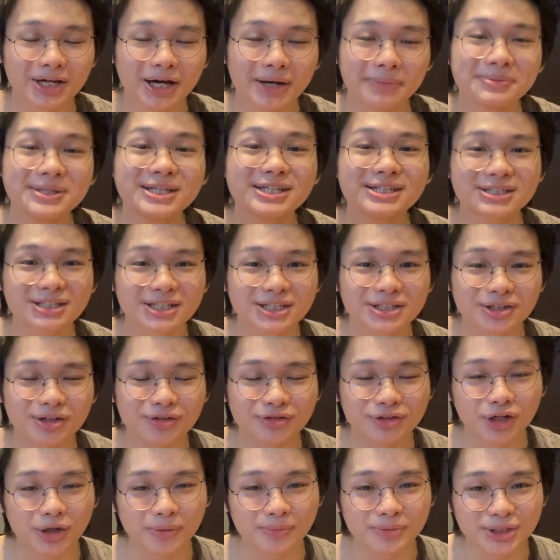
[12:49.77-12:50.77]
pieces
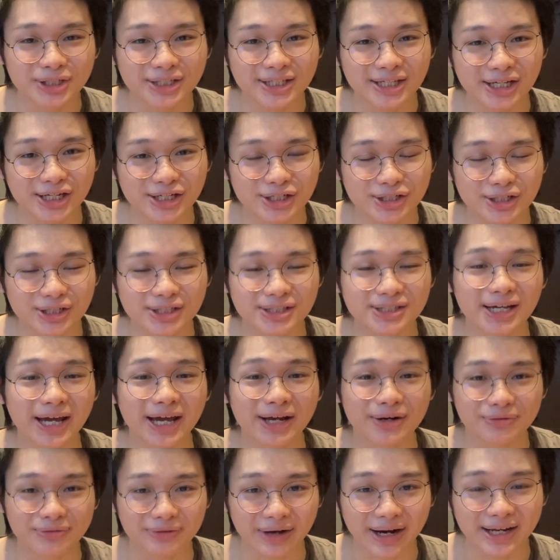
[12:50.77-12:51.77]
of communications
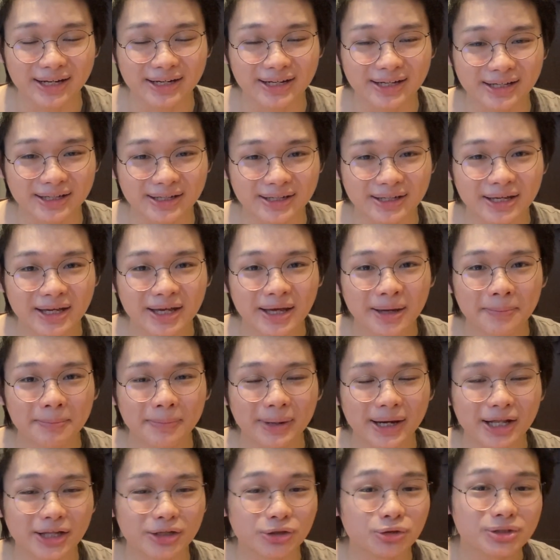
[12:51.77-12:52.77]
and writing.
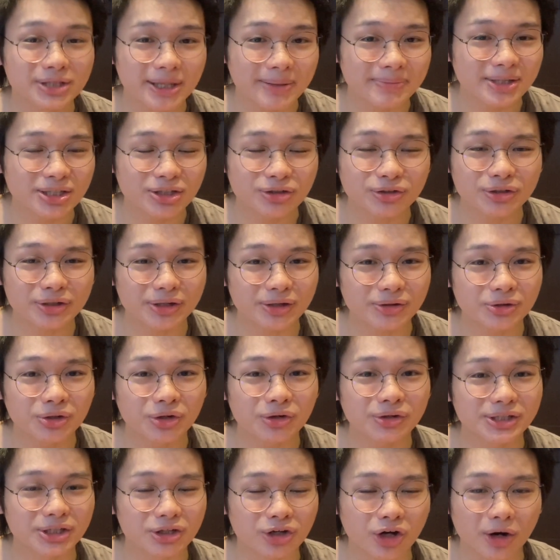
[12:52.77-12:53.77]
But do let me know
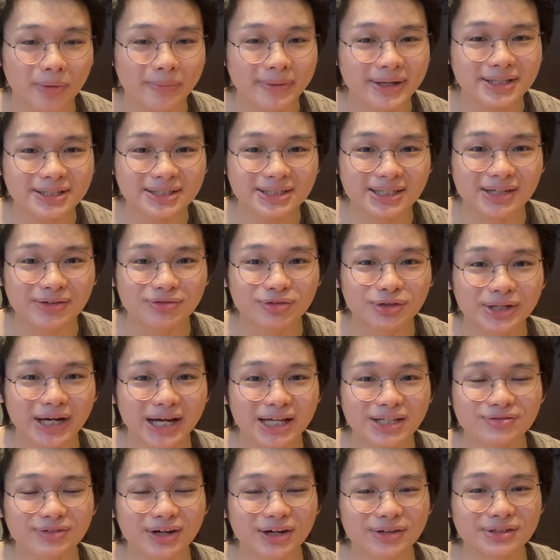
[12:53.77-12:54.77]
in the comments if you
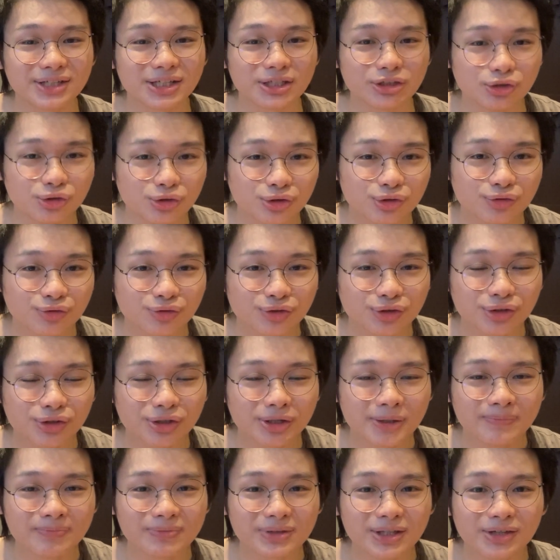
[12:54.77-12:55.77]
guys found it
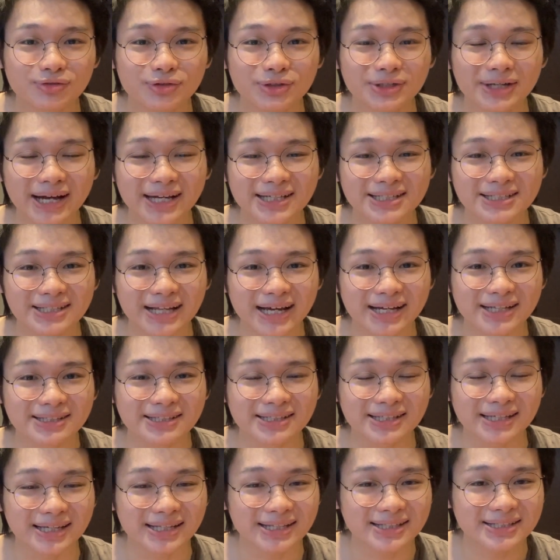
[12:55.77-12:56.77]
useful, if you guys liked
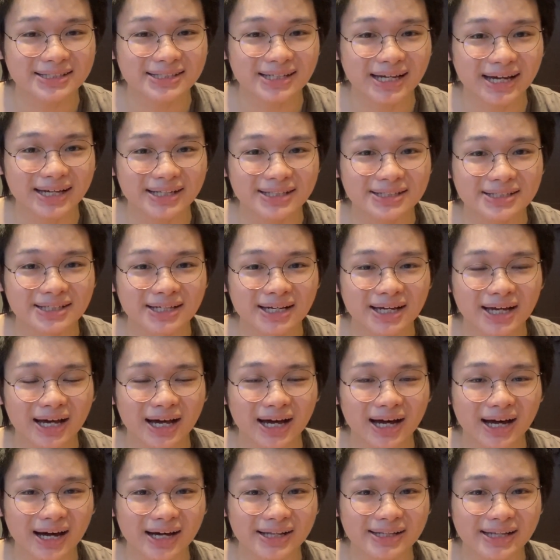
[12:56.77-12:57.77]
the insights
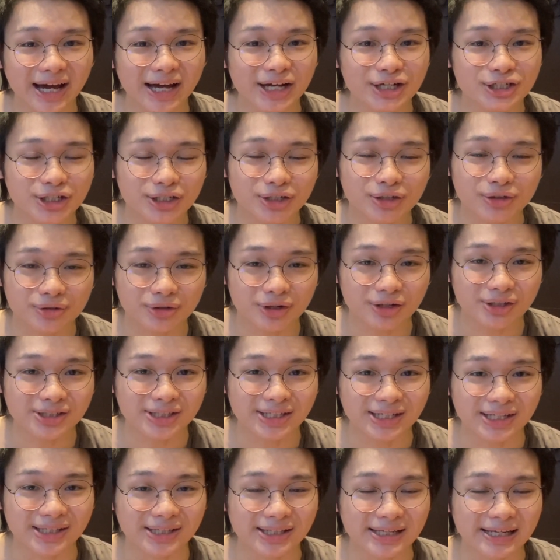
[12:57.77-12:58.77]
that I shared across
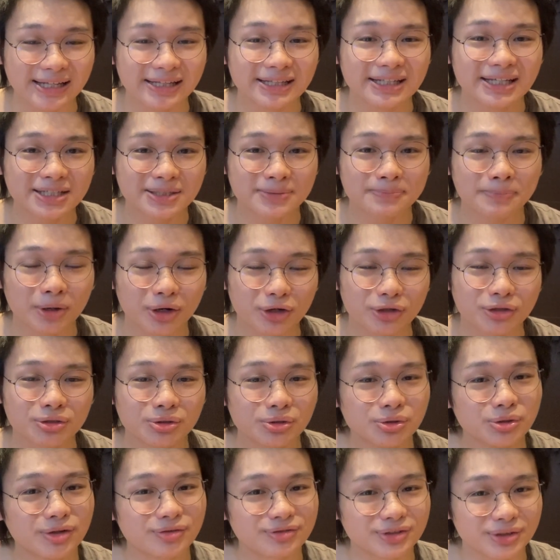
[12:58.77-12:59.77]
in this part
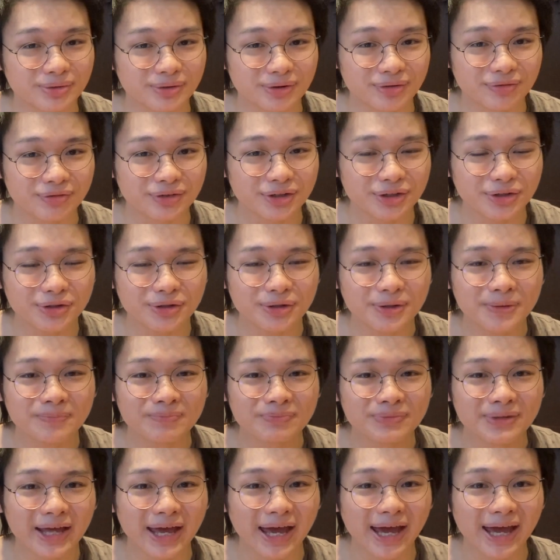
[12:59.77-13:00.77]
2 of the review.
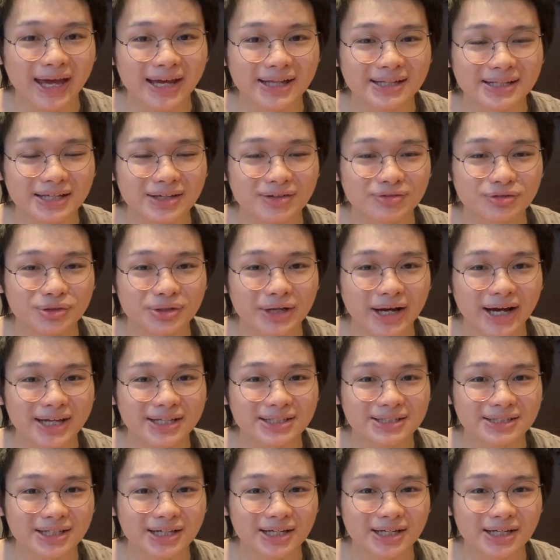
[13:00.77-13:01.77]
And if you
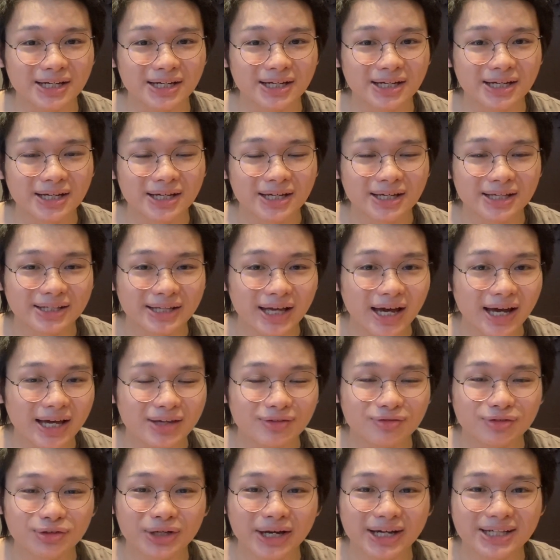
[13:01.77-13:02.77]
guys
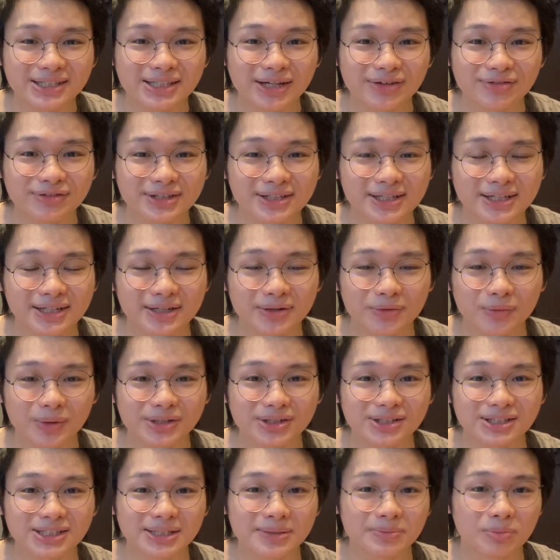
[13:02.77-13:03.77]
if you guys definitely
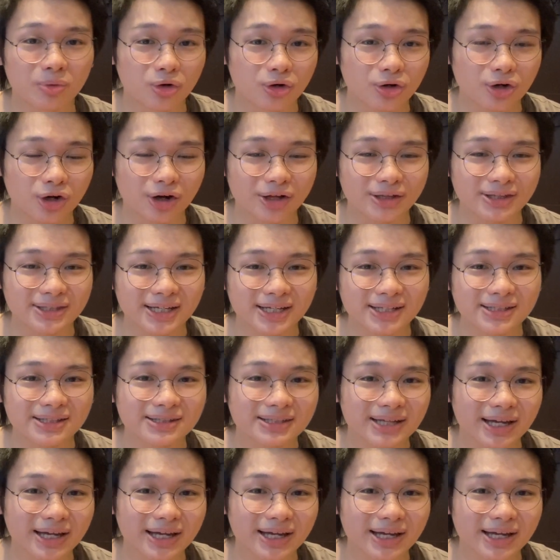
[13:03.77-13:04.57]
want to see more content,